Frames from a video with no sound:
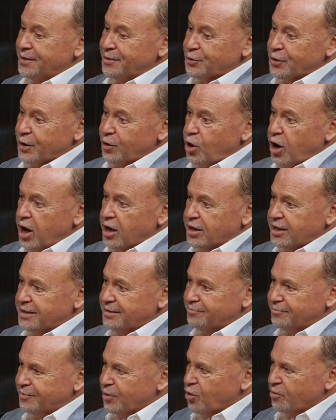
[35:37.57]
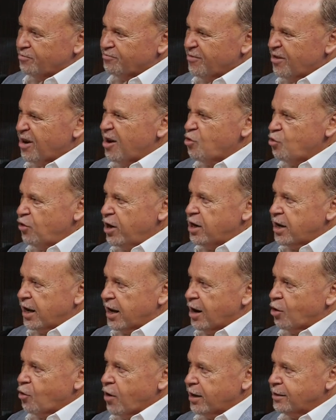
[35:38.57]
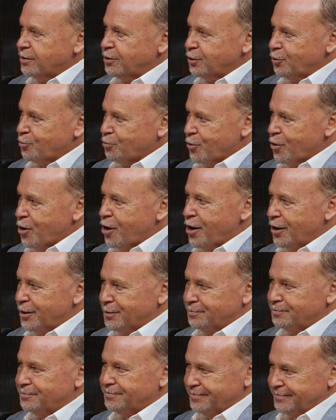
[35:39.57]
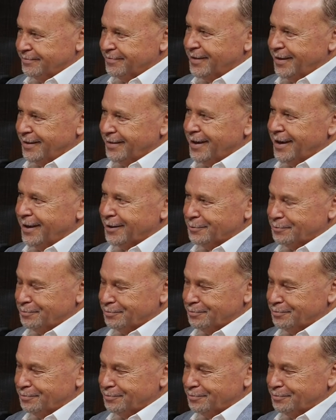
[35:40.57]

So I really take a great deal of pride in that.